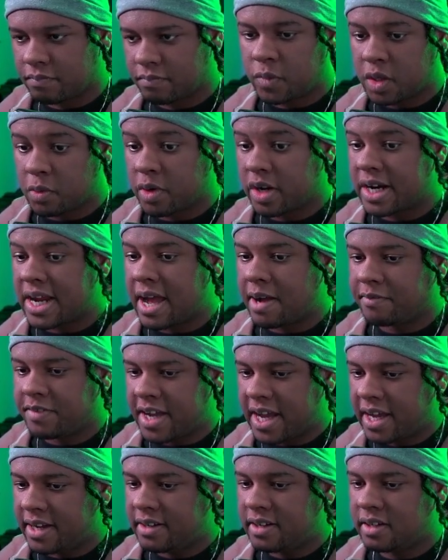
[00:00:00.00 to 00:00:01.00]
Then we're gonna have
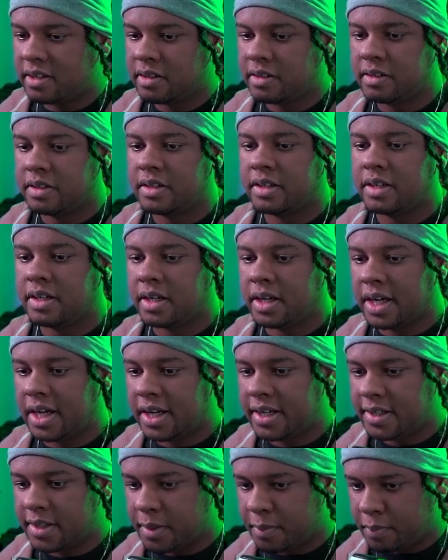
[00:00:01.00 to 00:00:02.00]
head
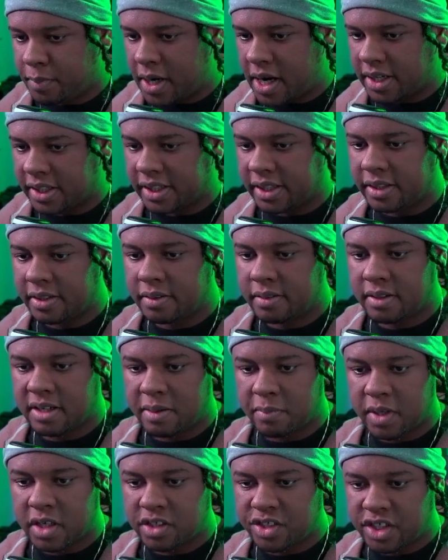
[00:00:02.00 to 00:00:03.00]
and body.
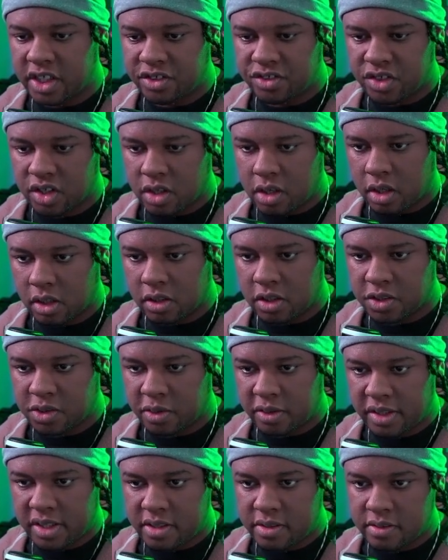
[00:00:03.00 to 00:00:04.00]
I'm gonna change the colors
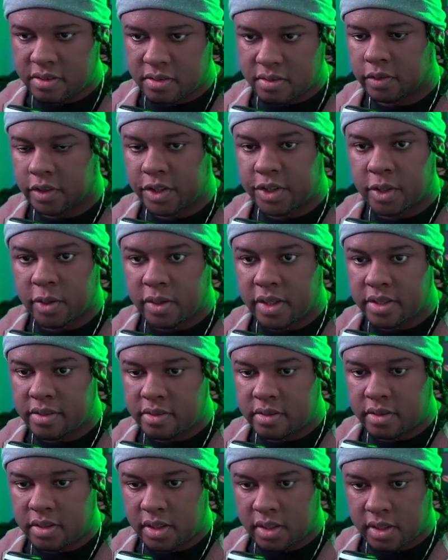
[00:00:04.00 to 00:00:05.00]
on this just so you can
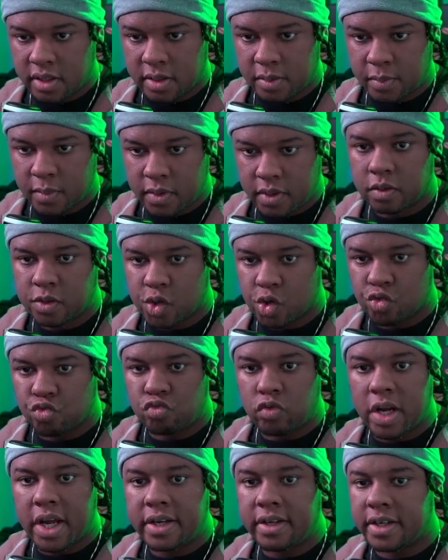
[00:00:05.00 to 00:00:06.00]
see them. So
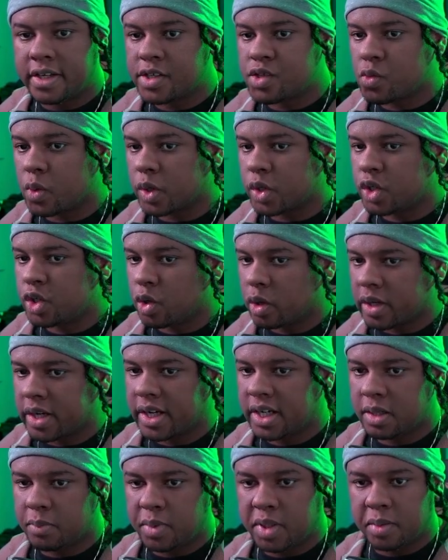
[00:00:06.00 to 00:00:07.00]
red is what you're
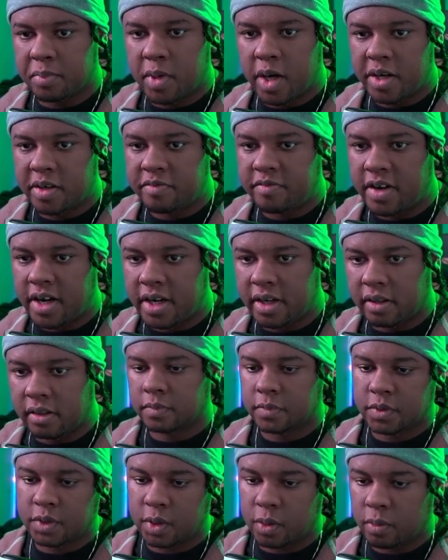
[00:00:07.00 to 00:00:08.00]
gonna be modifying.
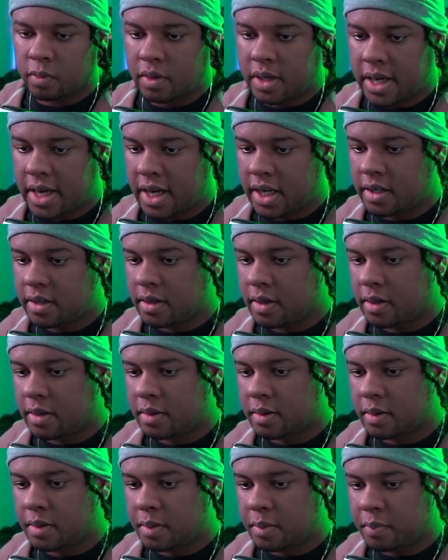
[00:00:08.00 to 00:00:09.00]
So head,
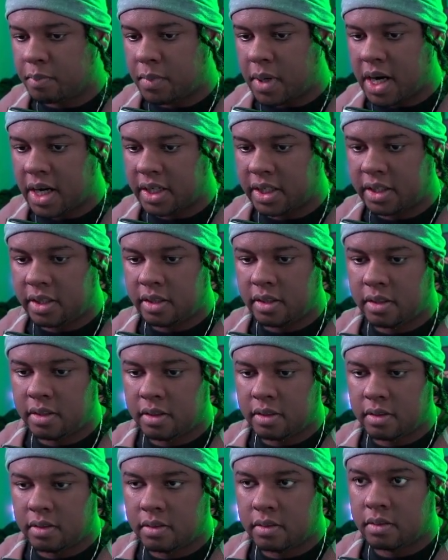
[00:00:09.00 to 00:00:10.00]
body,
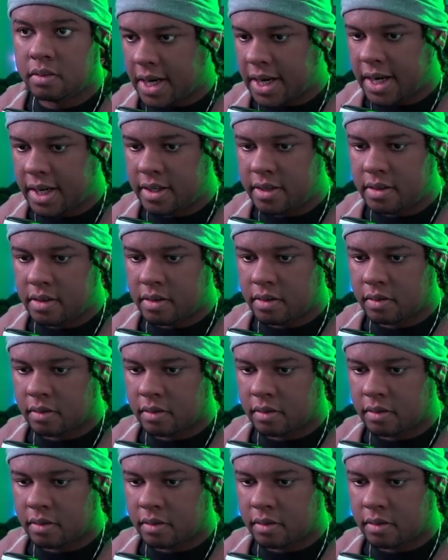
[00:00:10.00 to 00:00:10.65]
head,